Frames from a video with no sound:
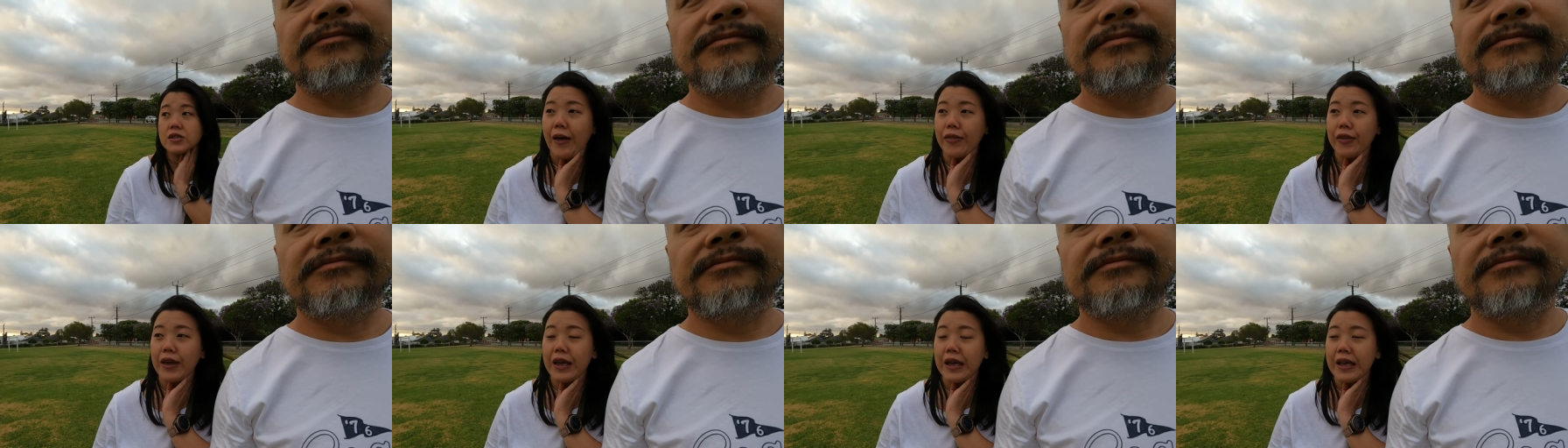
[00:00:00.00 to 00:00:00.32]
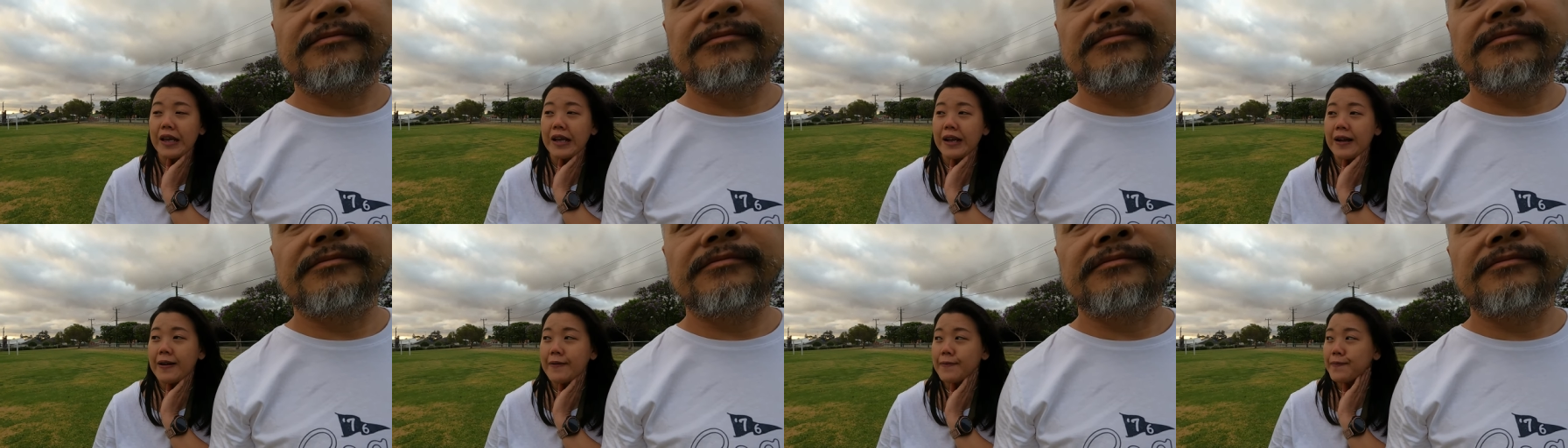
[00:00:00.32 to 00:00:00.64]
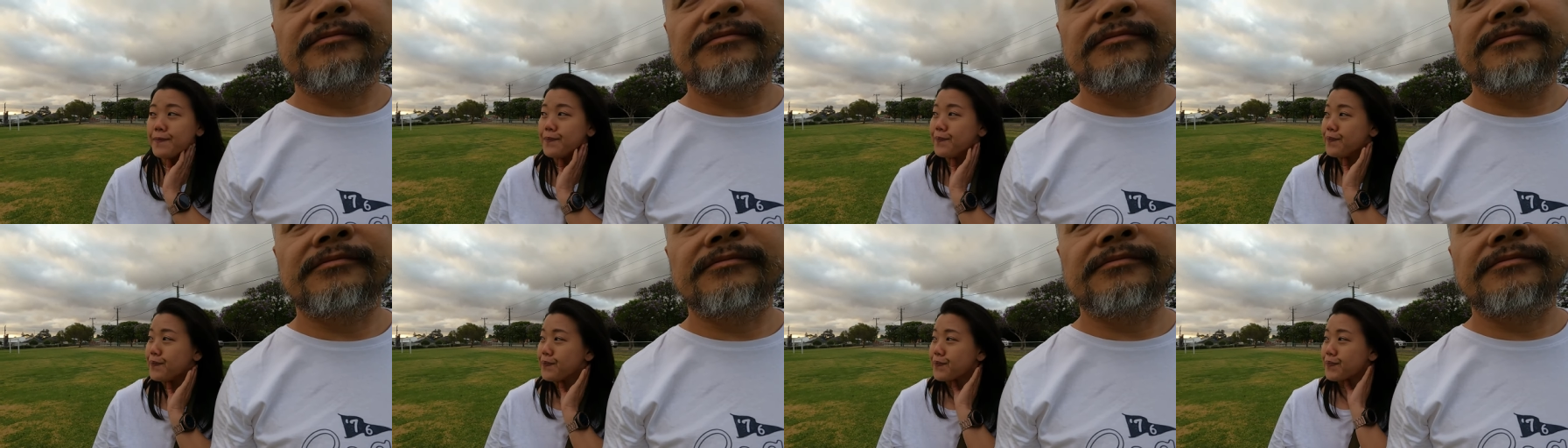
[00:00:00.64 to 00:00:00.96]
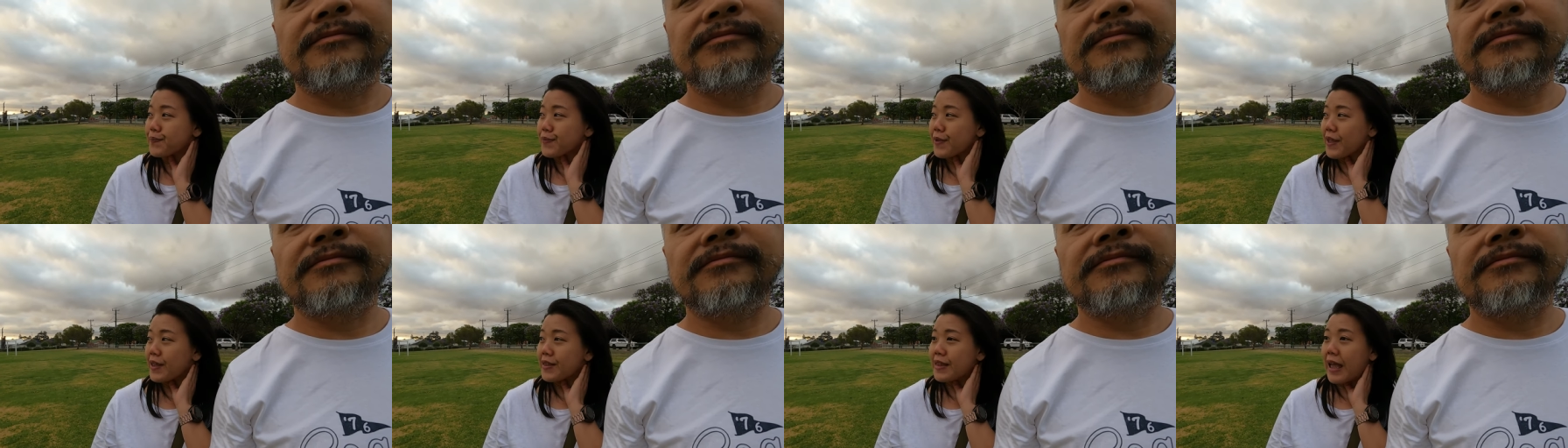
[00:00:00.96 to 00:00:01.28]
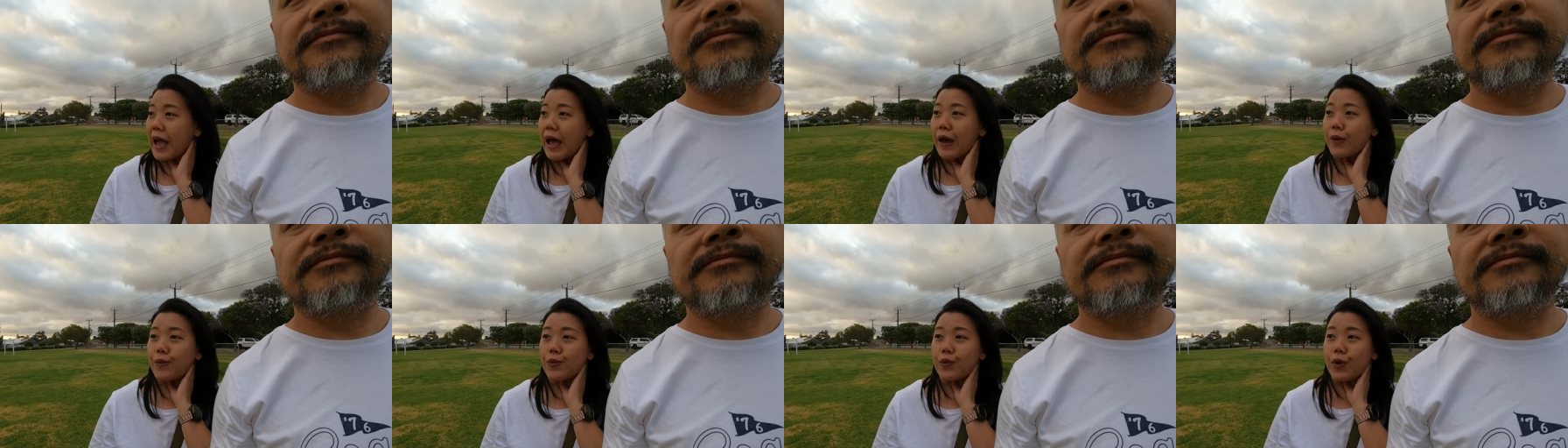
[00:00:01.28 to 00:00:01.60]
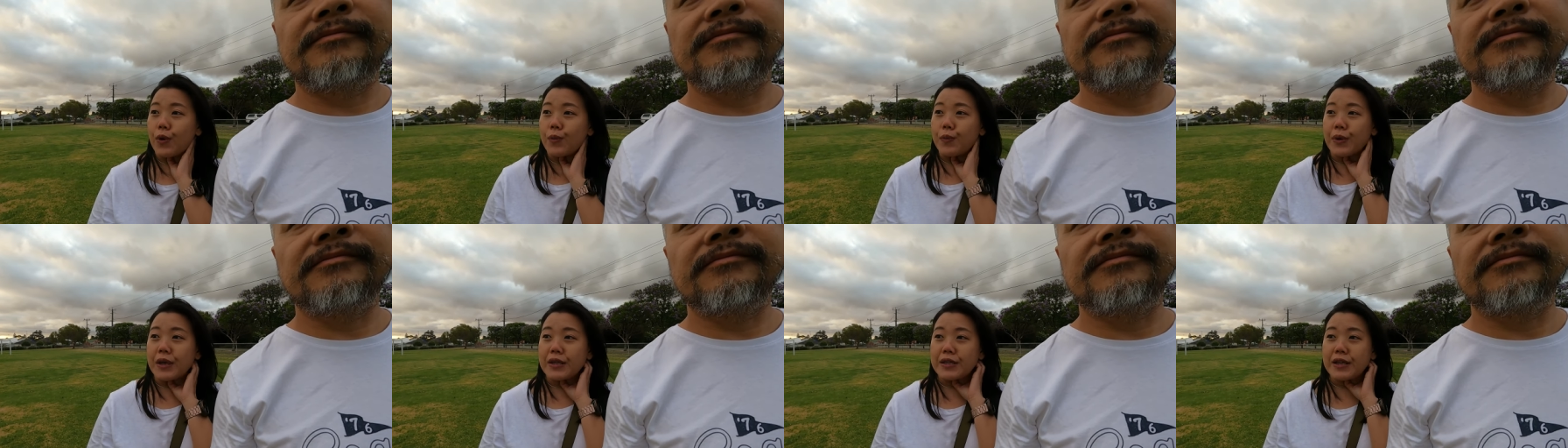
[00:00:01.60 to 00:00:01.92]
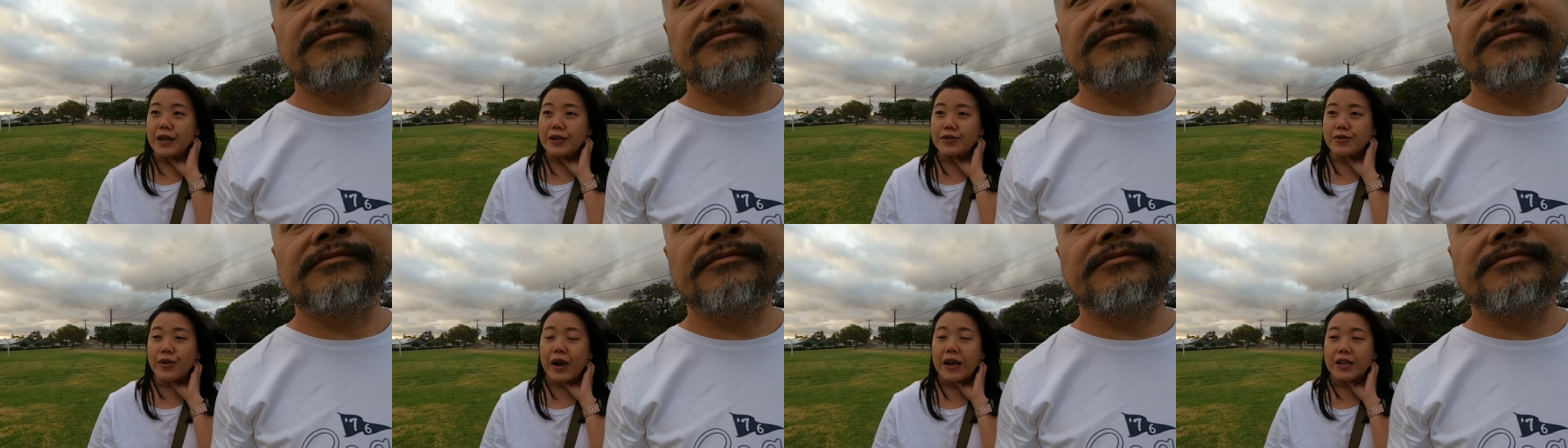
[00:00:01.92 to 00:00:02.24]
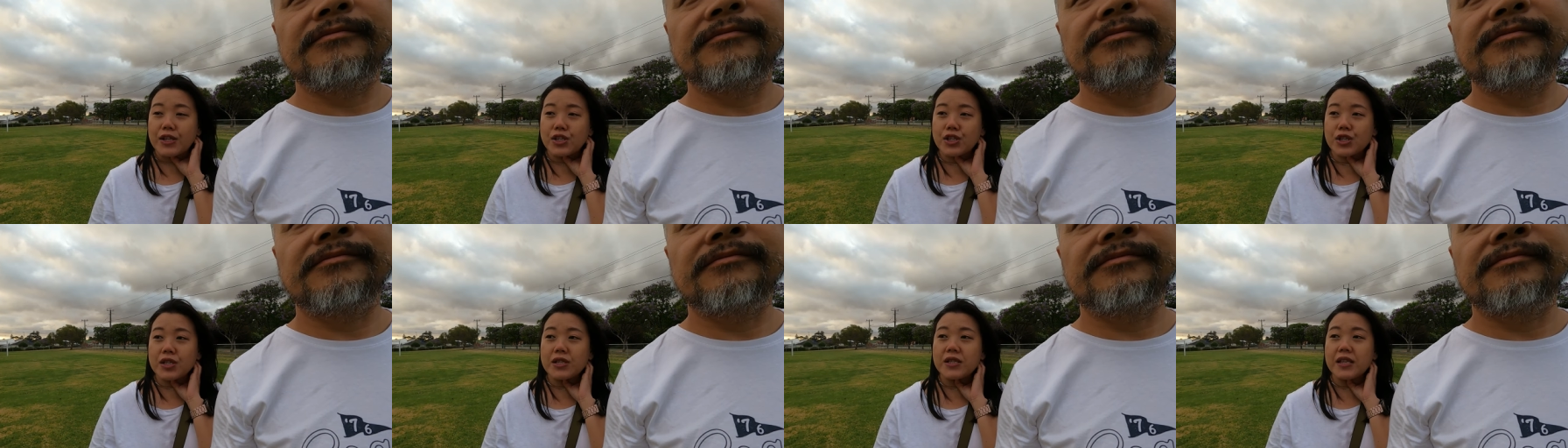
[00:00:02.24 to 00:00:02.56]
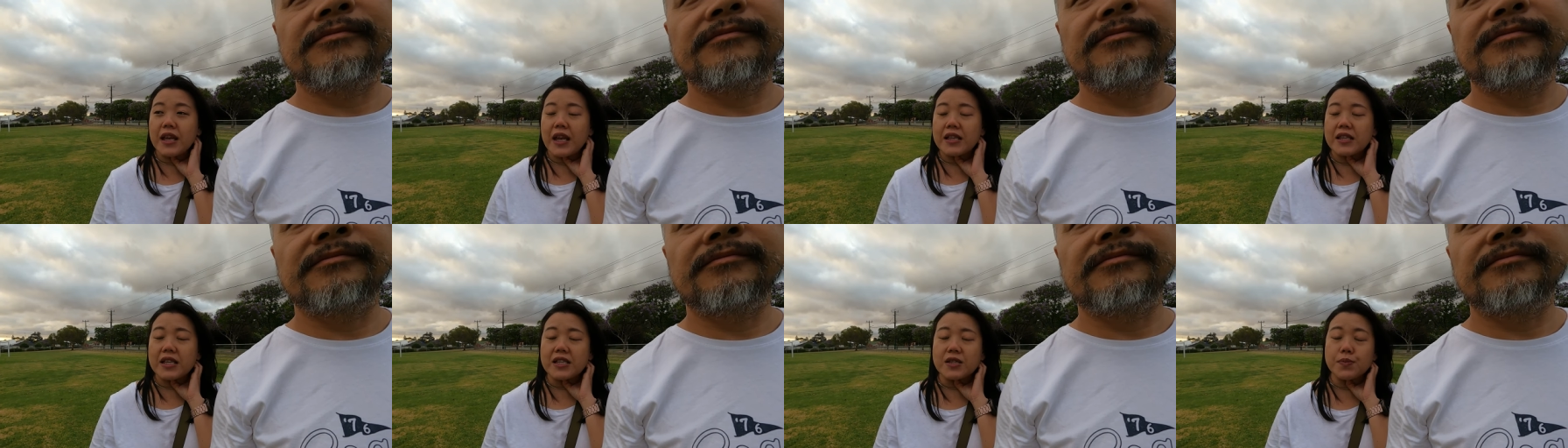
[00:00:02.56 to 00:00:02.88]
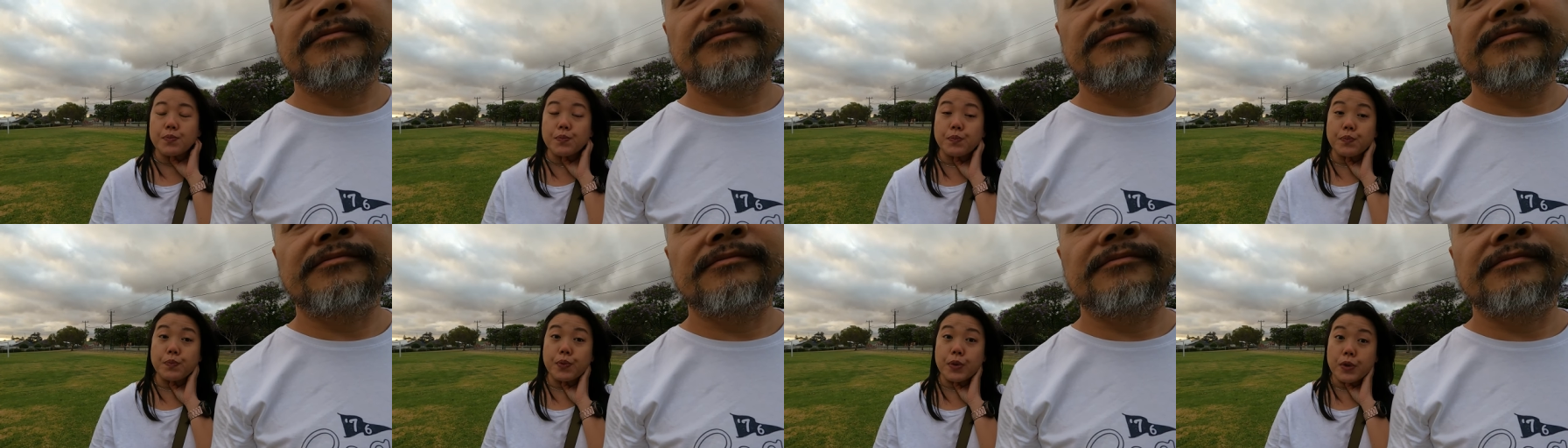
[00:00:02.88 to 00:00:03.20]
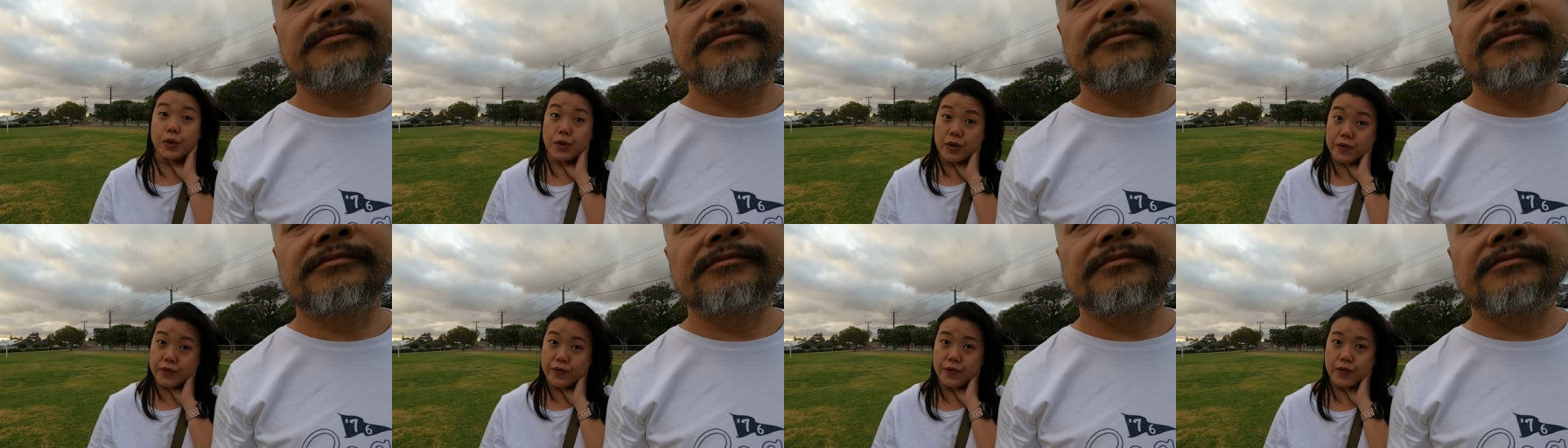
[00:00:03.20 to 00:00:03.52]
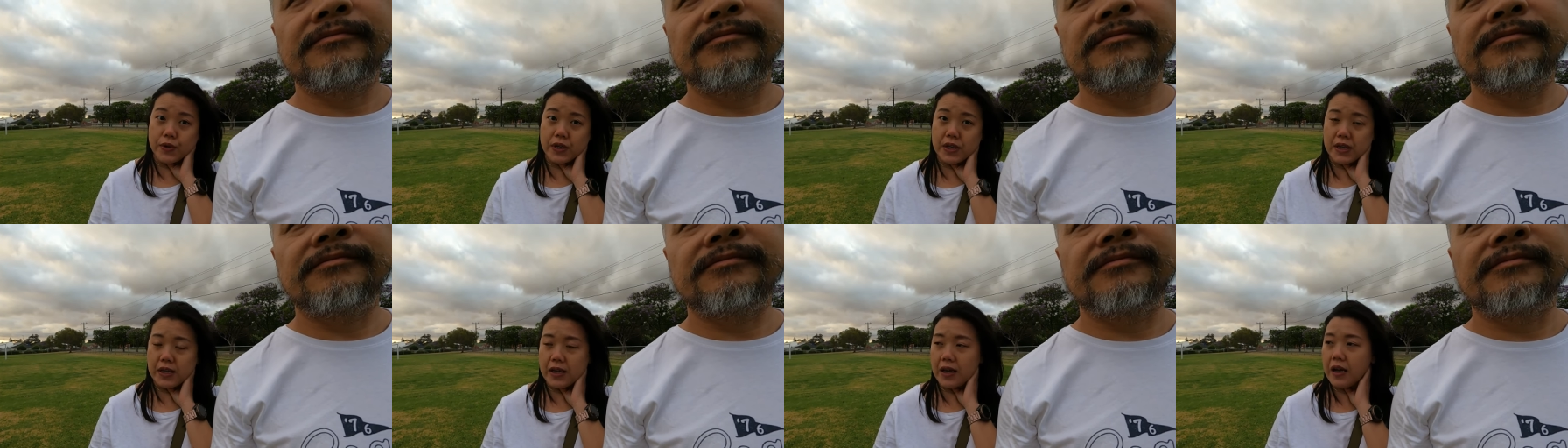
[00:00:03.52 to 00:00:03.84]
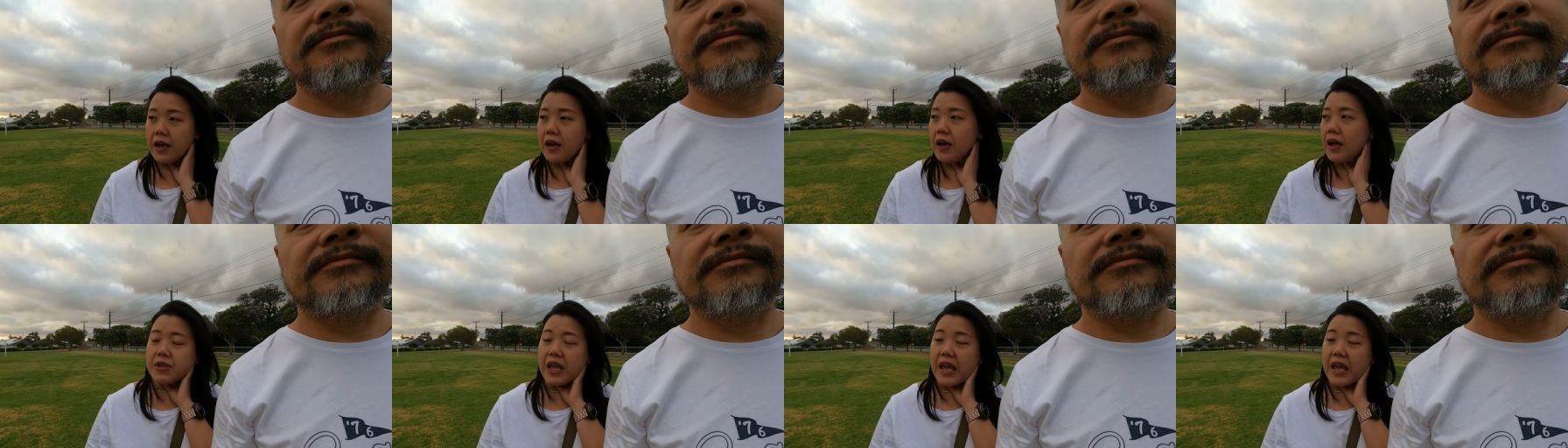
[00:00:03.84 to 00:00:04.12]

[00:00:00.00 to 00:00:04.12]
I think that will be the attraction and it's beautiful here.